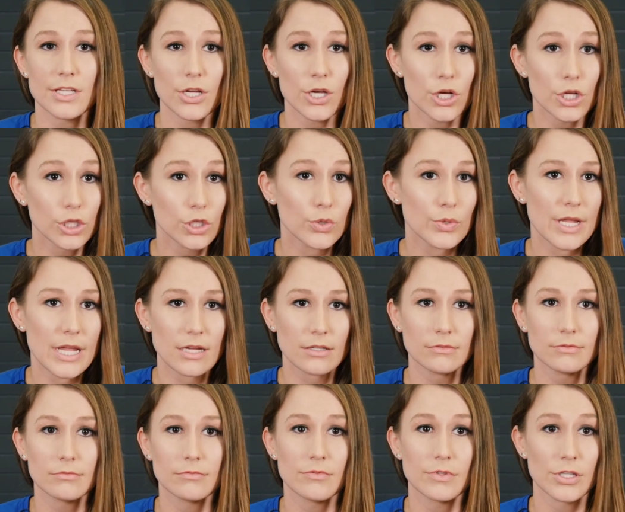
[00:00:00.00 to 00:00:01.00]

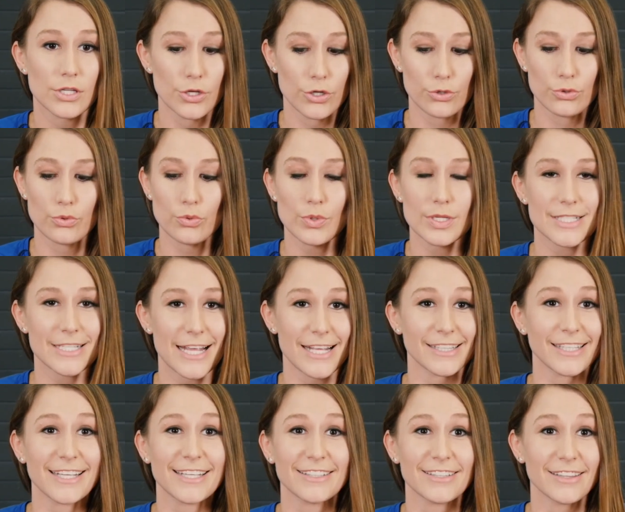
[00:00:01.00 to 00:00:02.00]
including the new
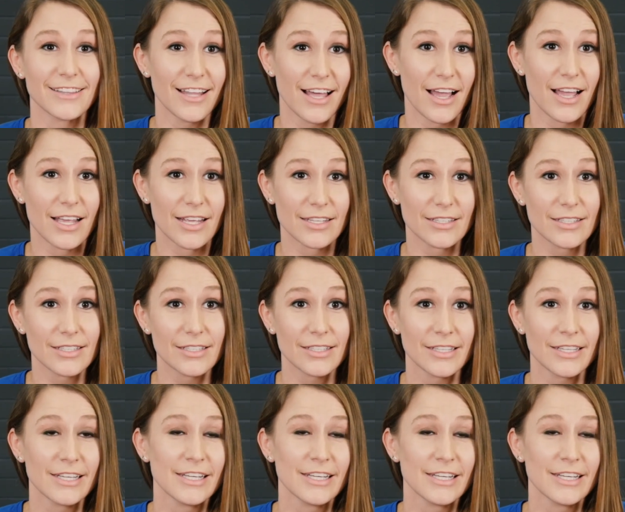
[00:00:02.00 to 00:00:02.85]
Salient line,